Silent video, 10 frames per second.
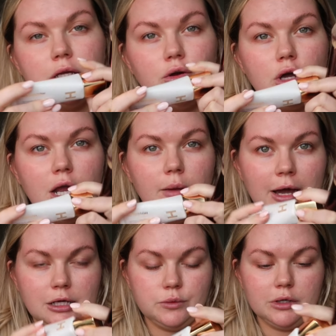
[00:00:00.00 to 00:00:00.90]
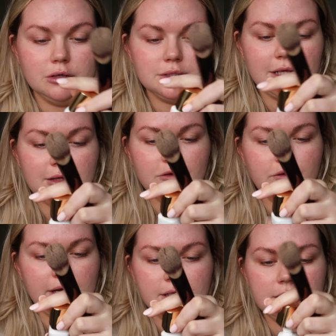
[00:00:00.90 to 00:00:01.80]
I got colour match when I was at the
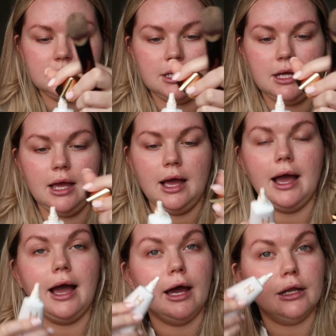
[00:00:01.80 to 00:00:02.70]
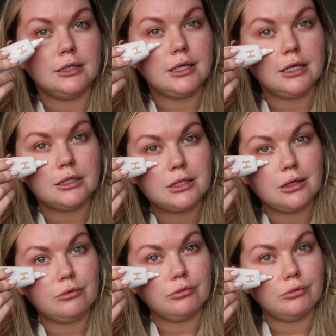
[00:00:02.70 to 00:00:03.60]
event and it's
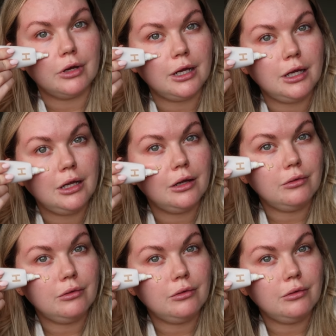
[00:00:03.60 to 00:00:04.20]
really